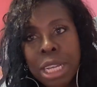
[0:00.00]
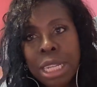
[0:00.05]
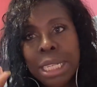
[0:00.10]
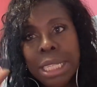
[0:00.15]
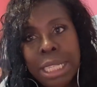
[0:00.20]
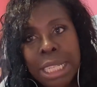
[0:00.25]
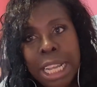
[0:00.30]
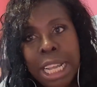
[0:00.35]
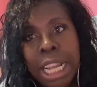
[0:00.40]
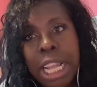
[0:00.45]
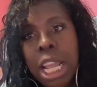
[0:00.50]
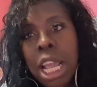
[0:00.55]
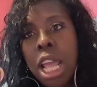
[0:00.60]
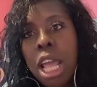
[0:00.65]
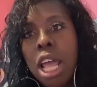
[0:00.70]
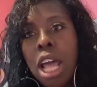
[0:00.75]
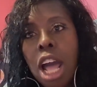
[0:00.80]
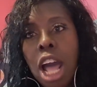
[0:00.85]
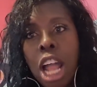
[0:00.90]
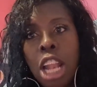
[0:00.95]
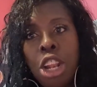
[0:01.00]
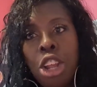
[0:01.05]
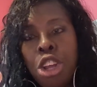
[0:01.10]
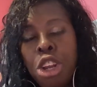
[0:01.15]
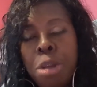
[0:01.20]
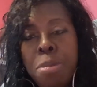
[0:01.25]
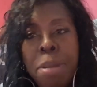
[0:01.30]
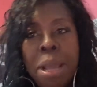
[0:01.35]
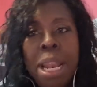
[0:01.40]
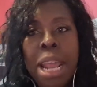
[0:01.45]
can see a
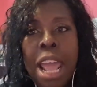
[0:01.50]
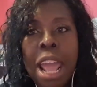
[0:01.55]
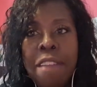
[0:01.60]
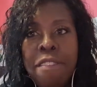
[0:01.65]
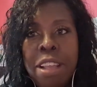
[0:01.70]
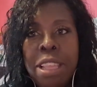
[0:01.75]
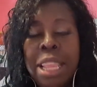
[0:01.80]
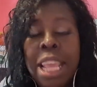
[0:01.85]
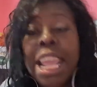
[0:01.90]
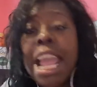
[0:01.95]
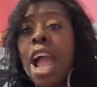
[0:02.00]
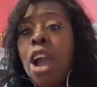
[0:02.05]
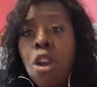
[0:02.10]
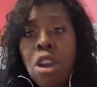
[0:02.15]
little bit of everything.